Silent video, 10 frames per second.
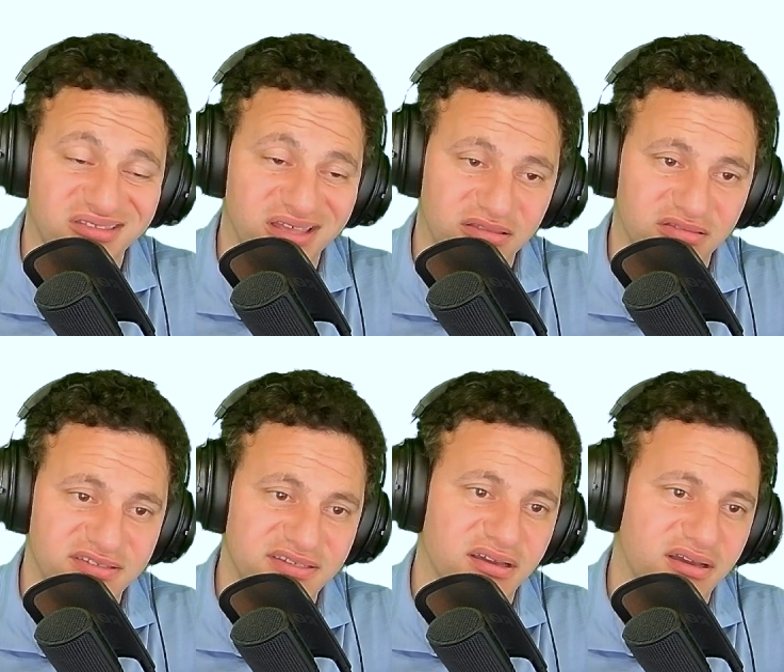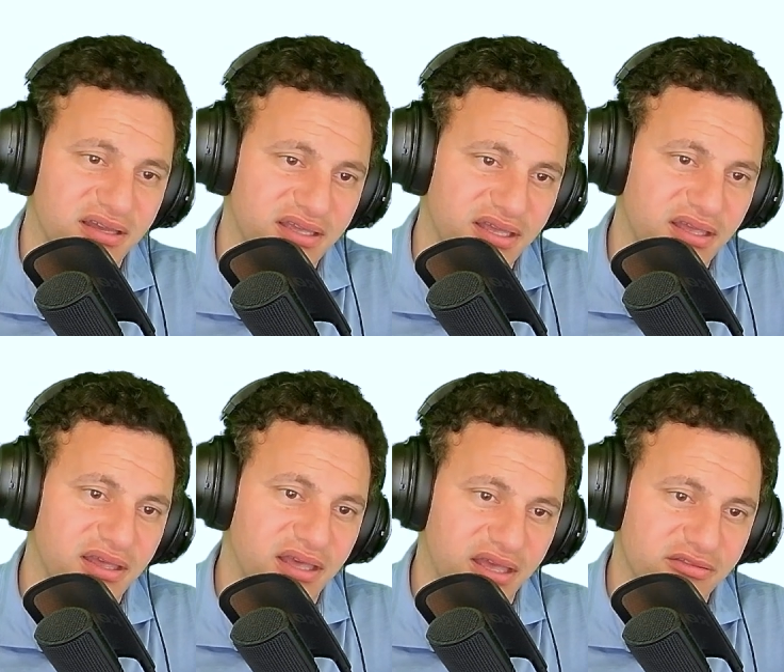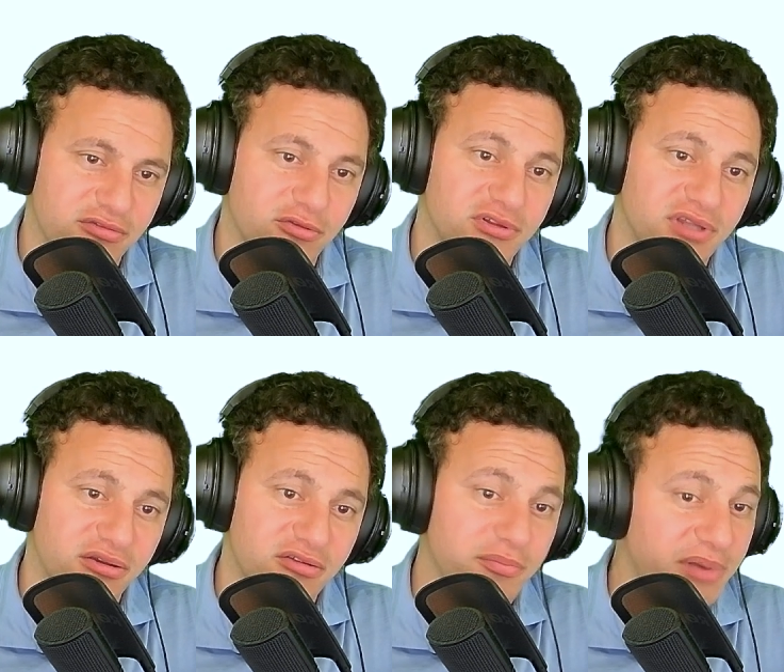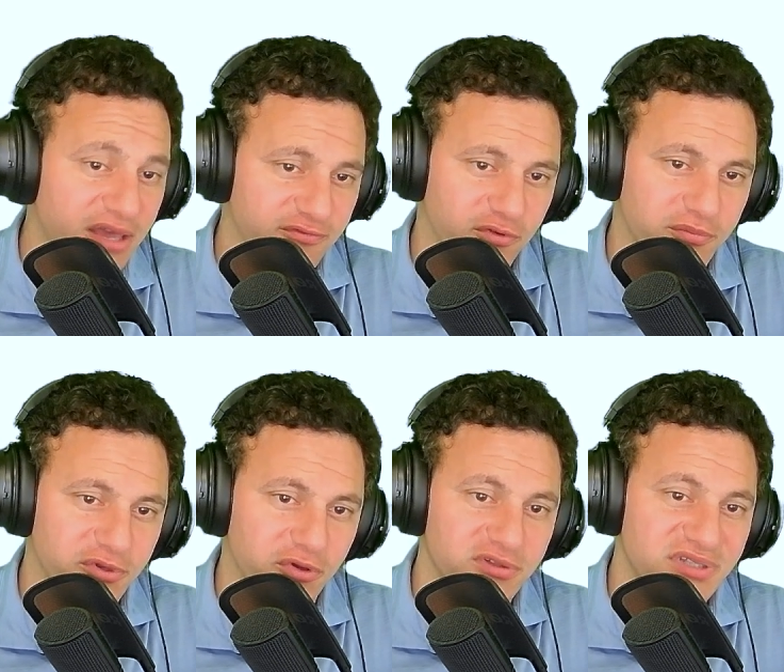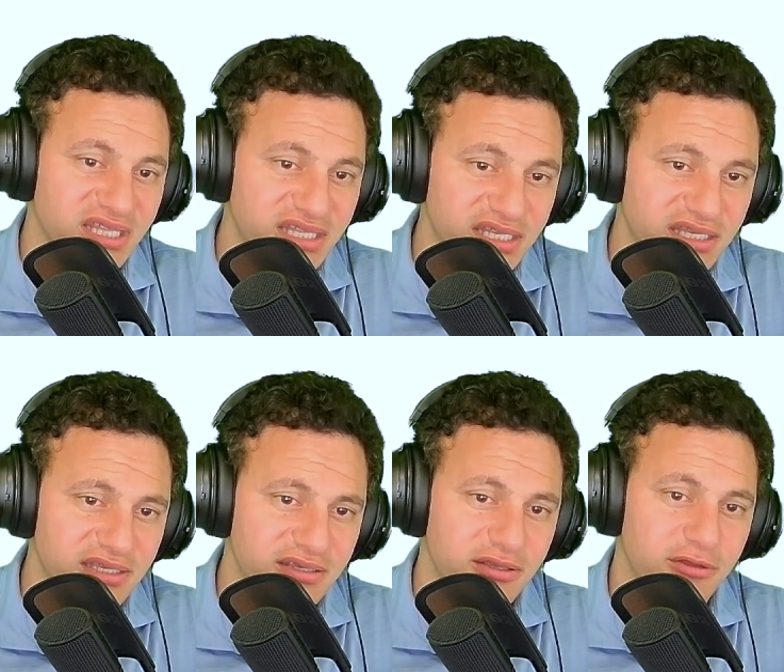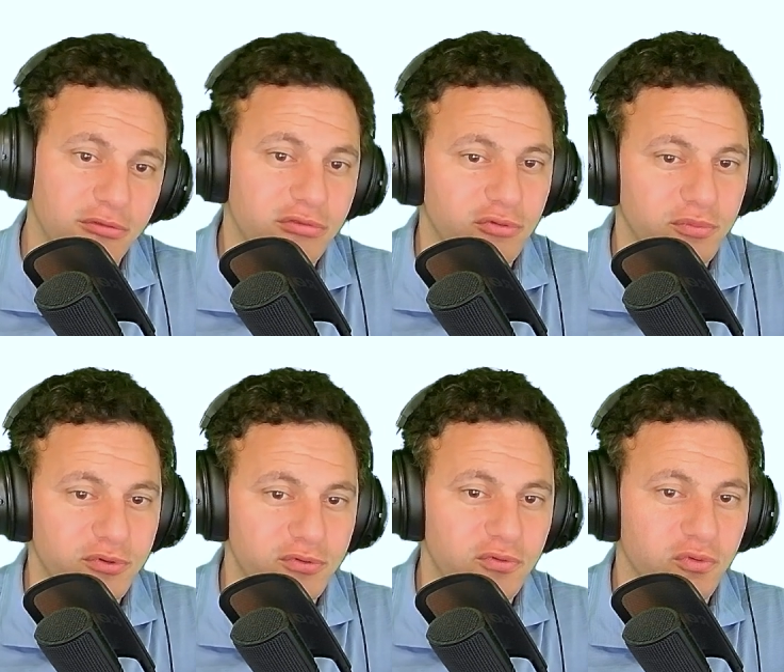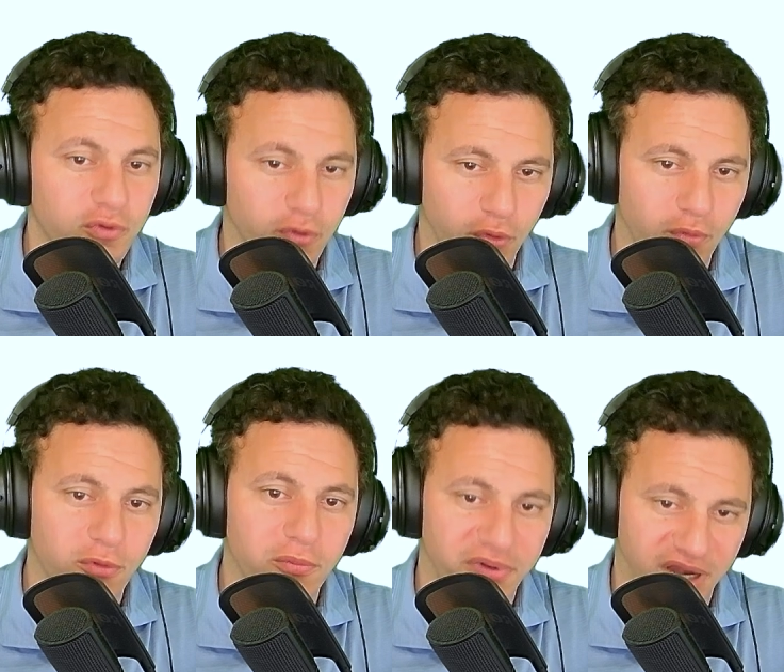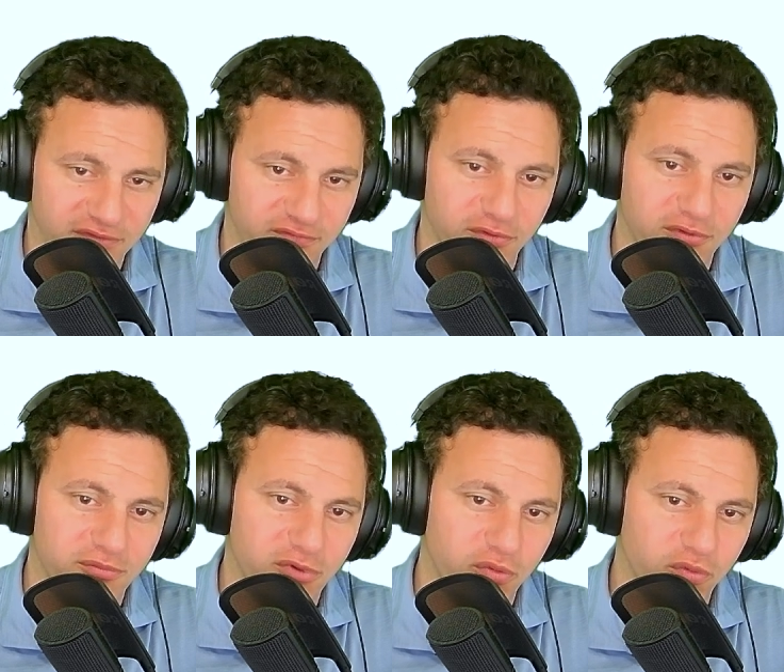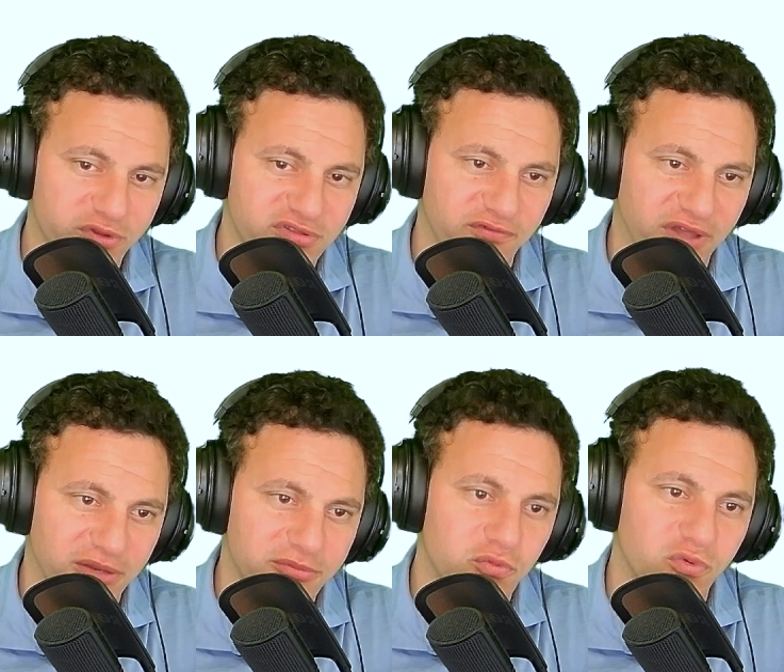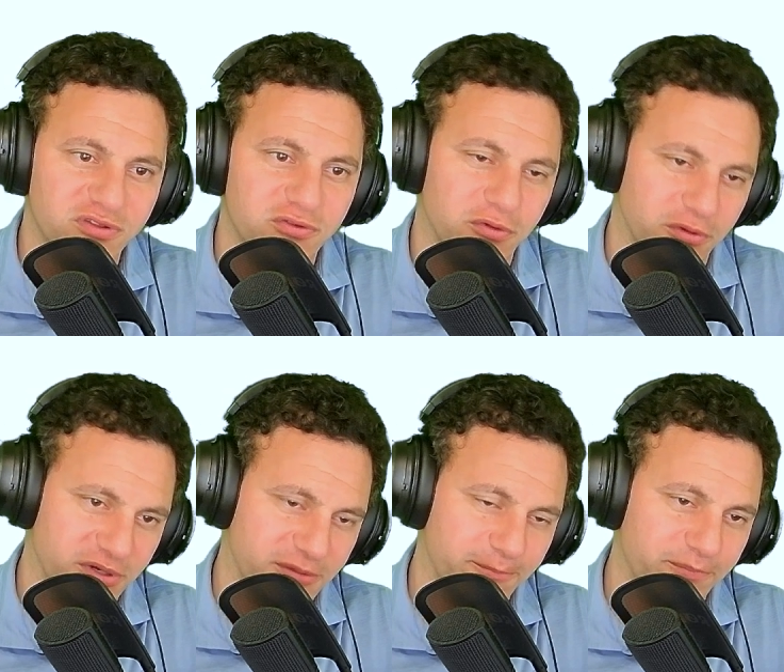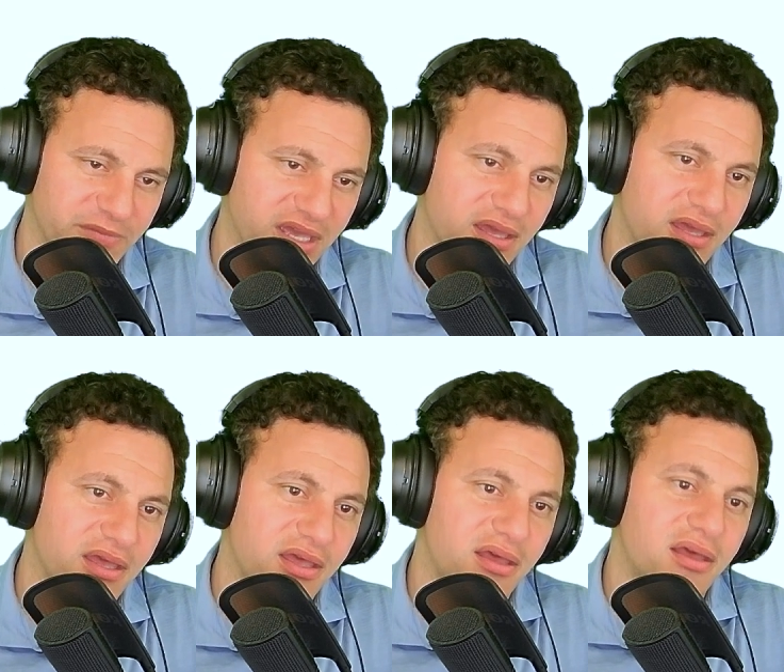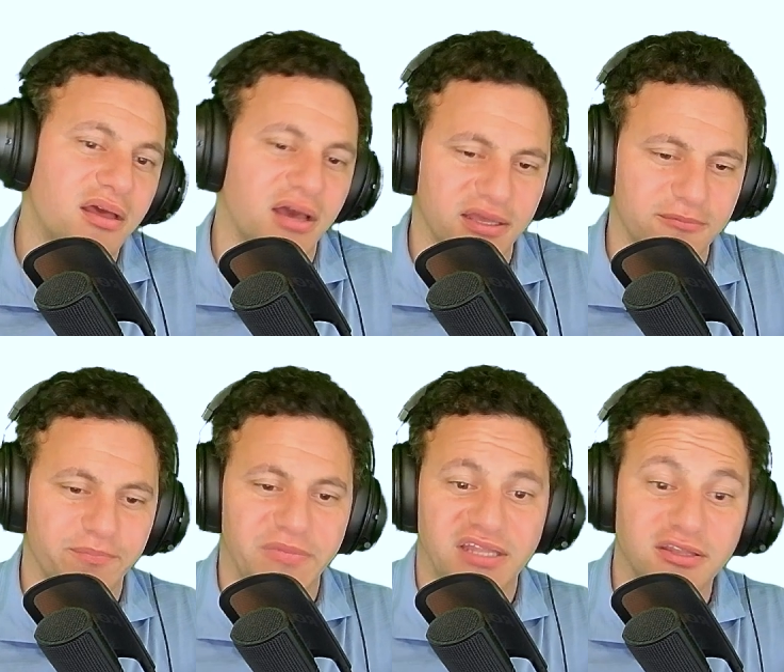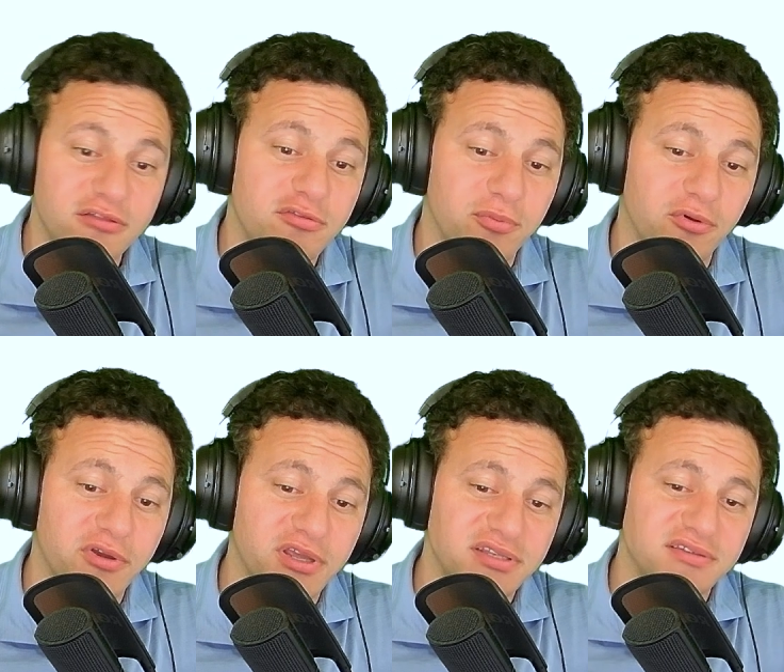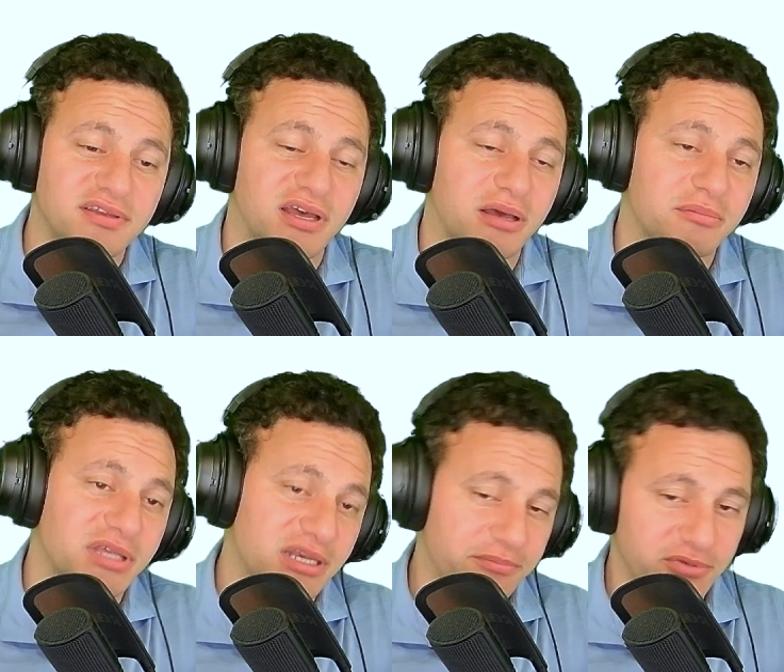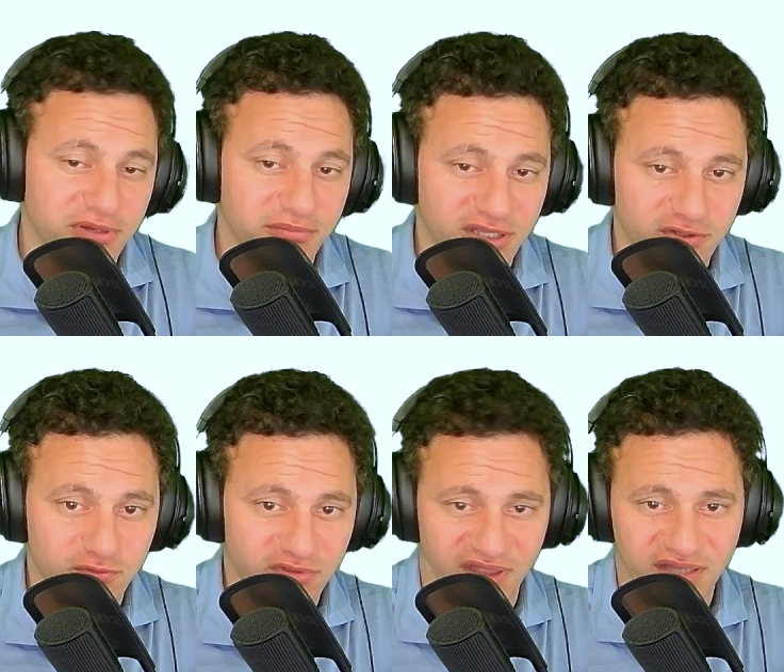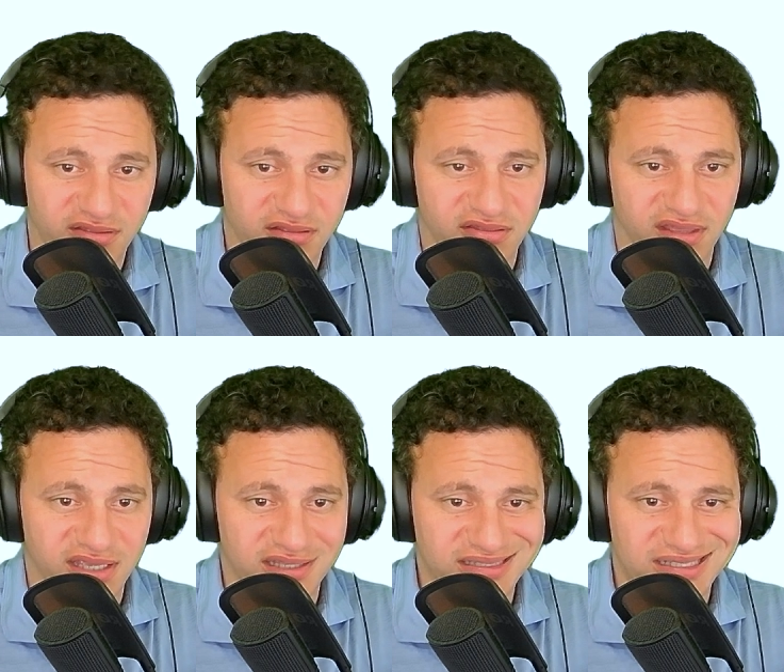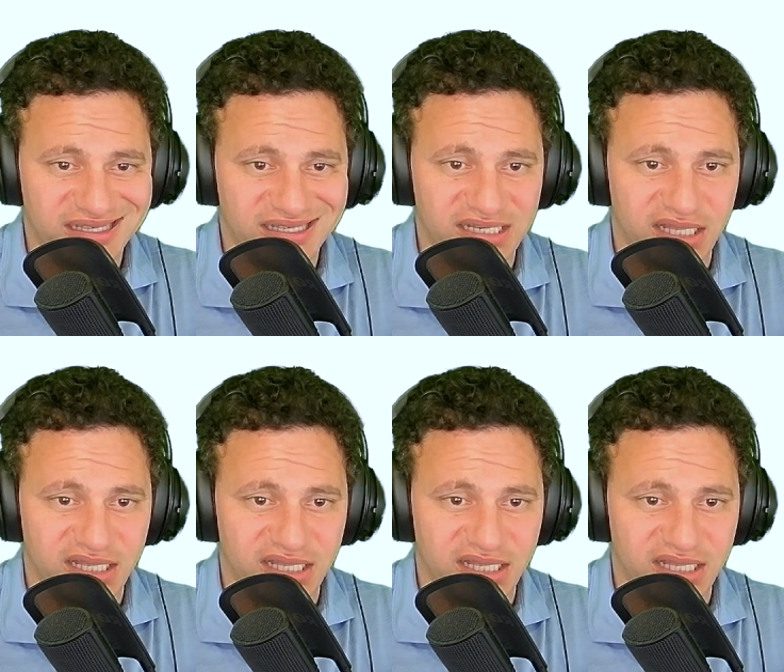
STI, as the Solterra's platform, called the e-Subaru Global Platform, was developed with Toyota. All right. At this point, I'm going to put in my 2 cents saying that